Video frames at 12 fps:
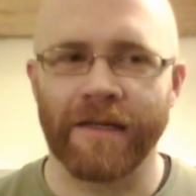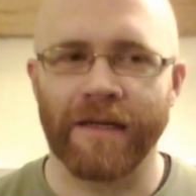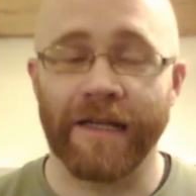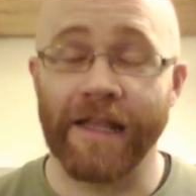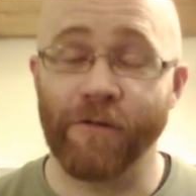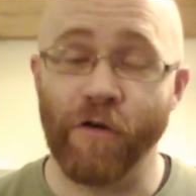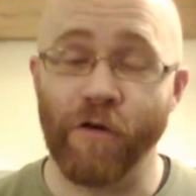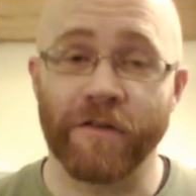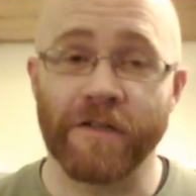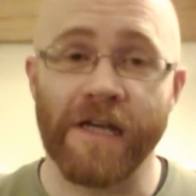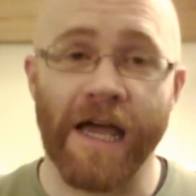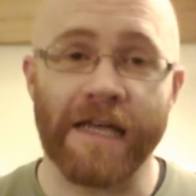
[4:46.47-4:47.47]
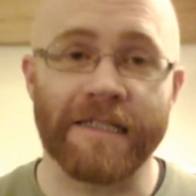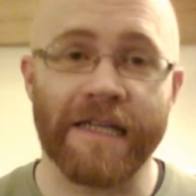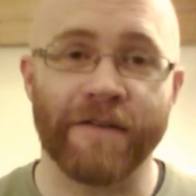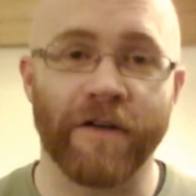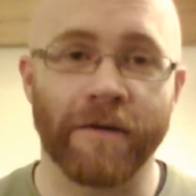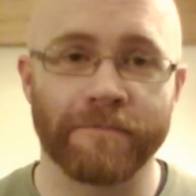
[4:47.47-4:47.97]
and they're offered as
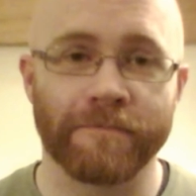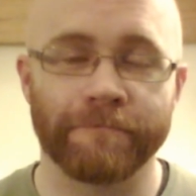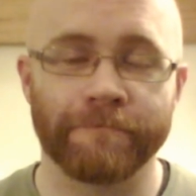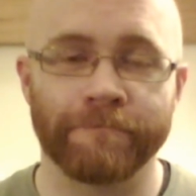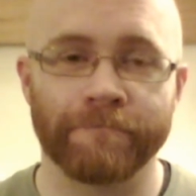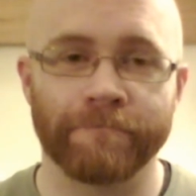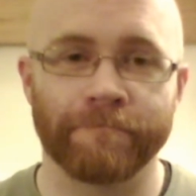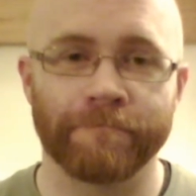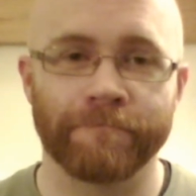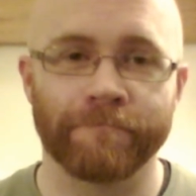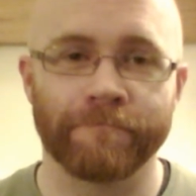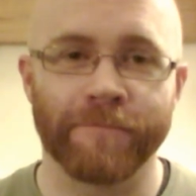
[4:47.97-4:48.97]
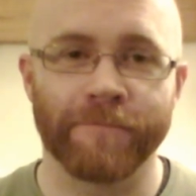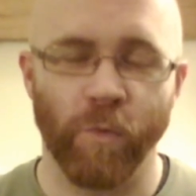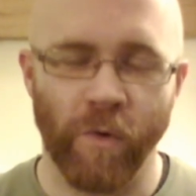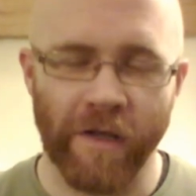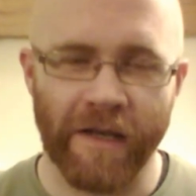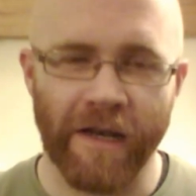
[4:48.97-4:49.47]
ever
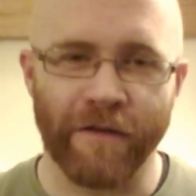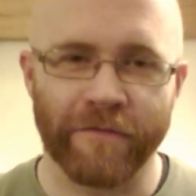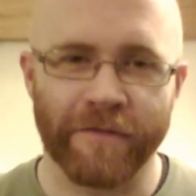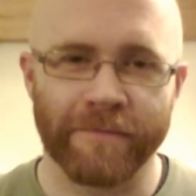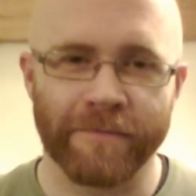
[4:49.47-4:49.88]
with love.